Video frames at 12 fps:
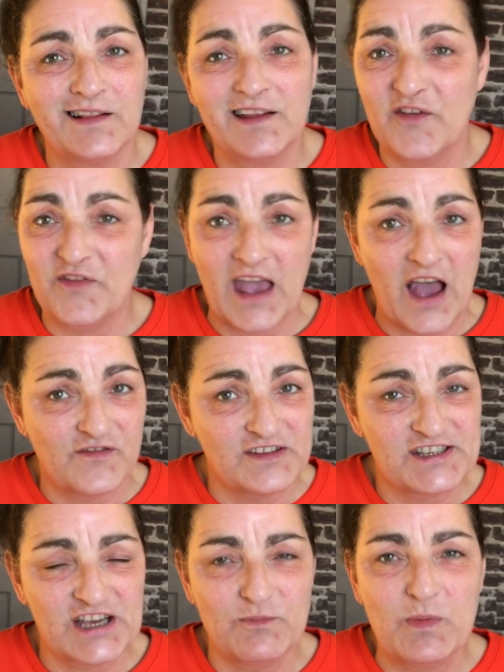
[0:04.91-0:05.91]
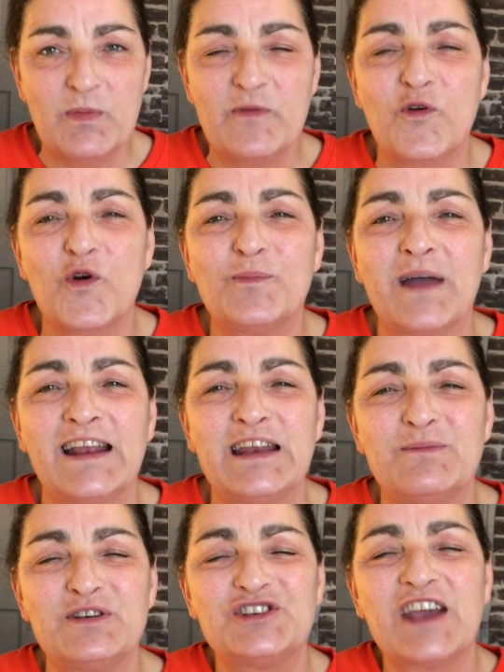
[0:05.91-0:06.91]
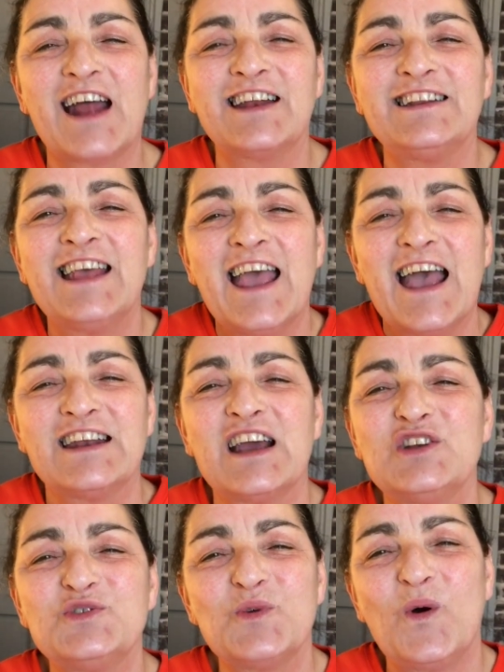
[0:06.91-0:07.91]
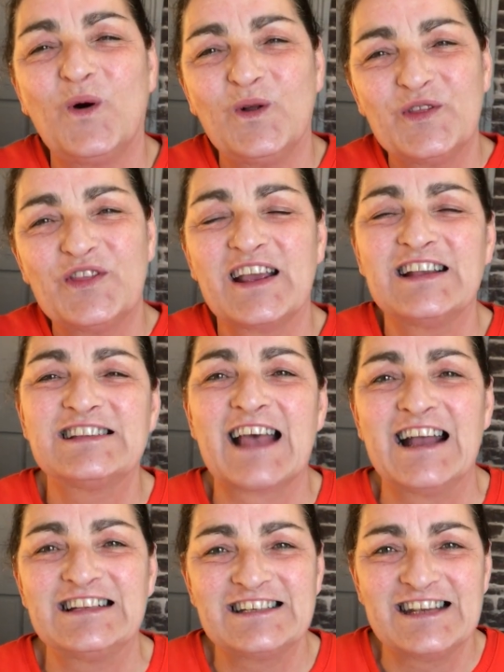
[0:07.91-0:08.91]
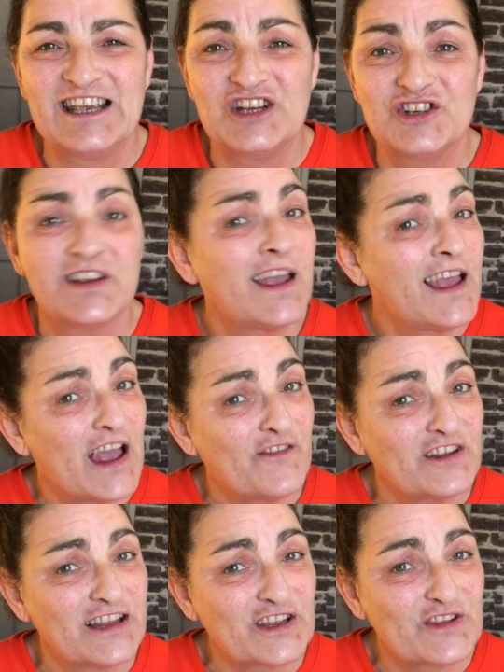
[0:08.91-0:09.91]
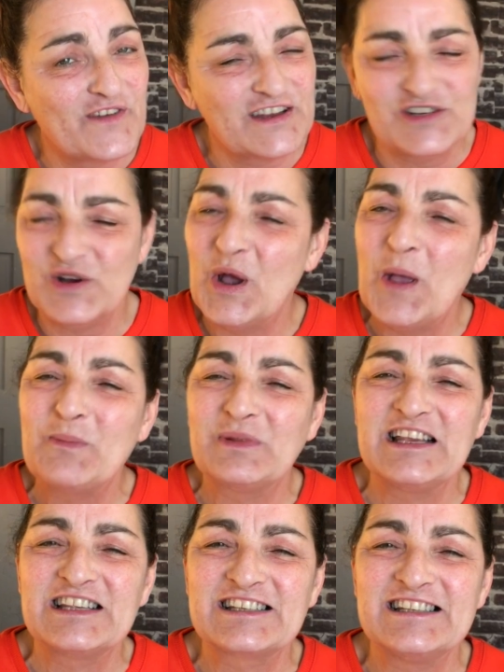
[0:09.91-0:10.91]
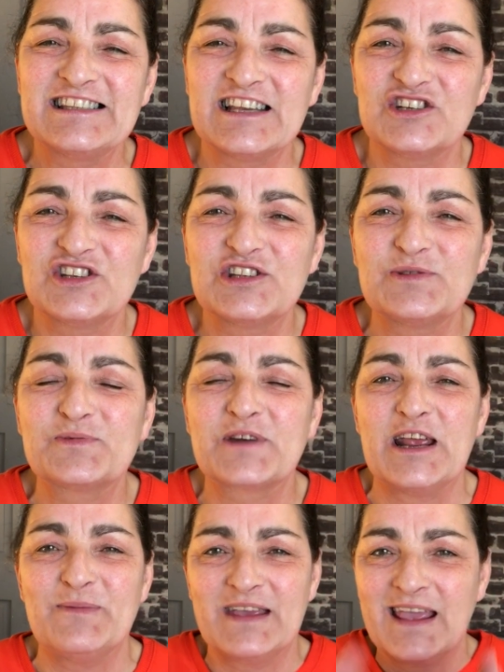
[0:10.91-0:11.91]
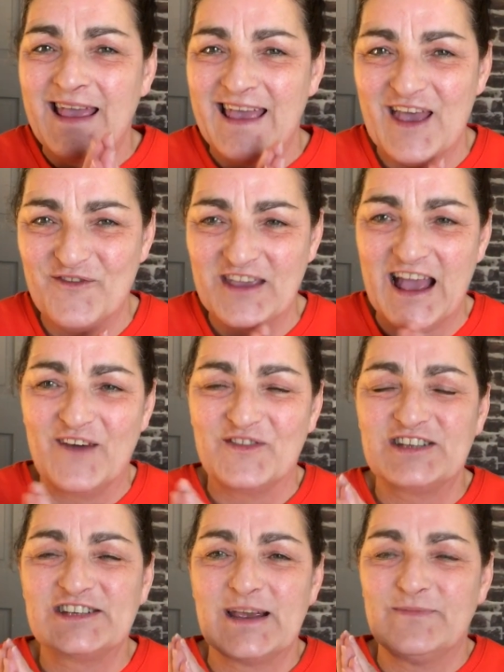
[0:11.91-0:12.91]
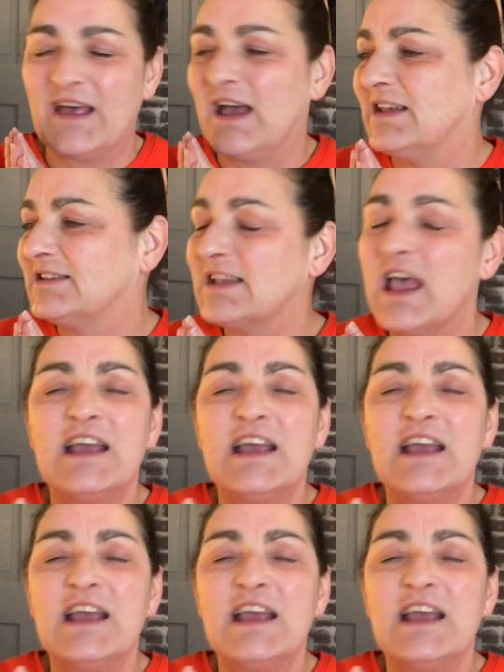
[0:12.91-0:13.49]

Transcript: If you haven't seen me before, my name is Sharon and I do all things anti-aging. If you like the video, please consider subscribing if you have the time, that is.